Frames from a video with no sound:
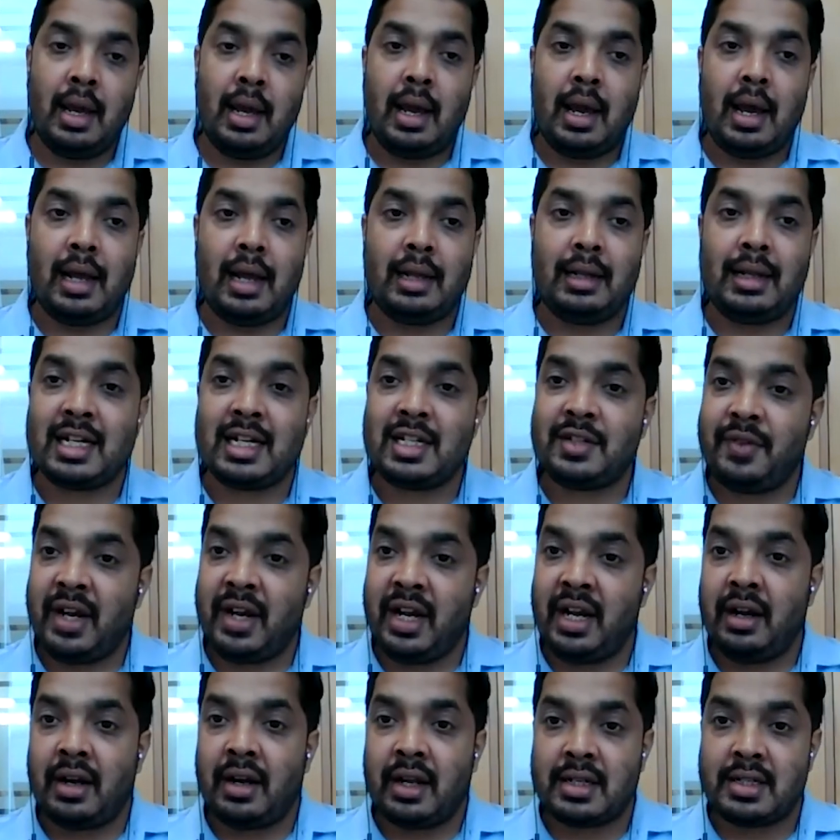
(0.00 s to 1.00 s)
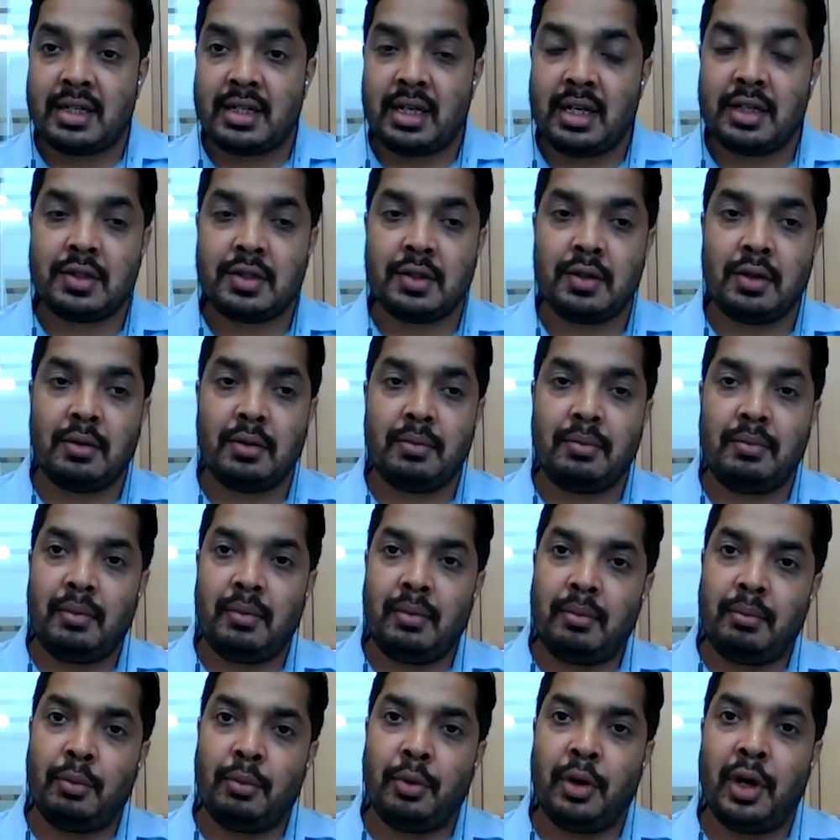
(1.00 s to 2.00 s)
And that's very interesting. So
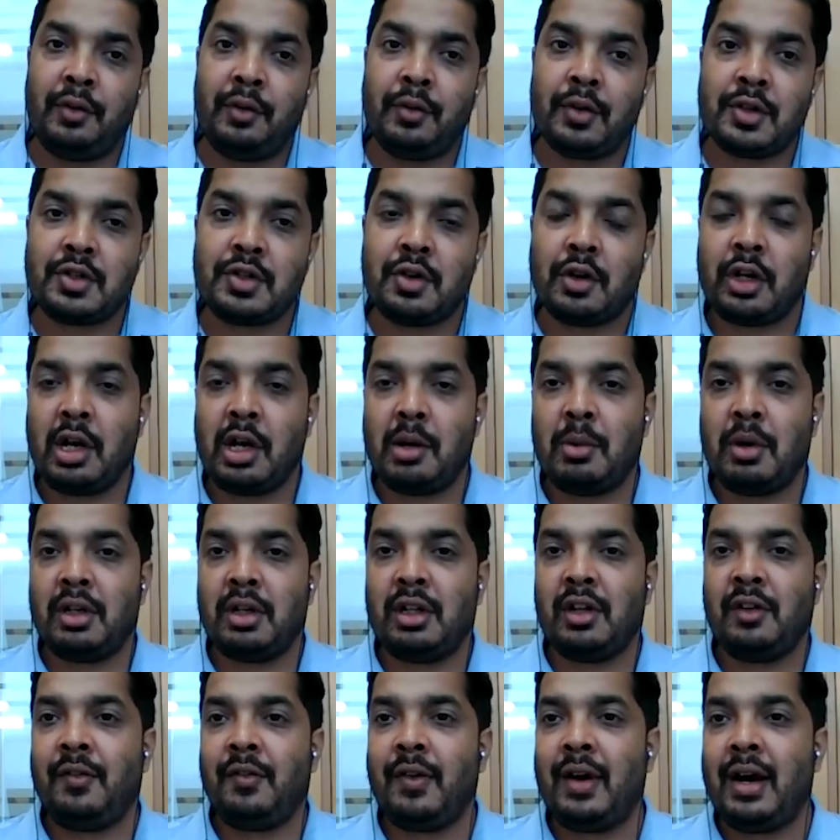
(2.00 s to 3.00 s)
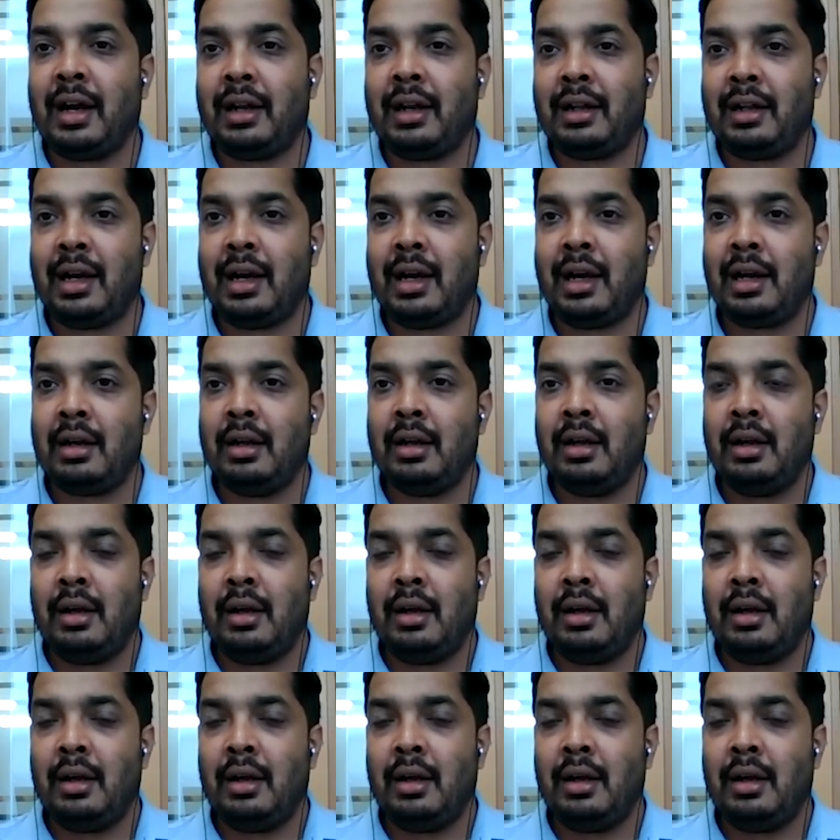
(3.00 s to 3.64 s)
Mohit was talking about the fact that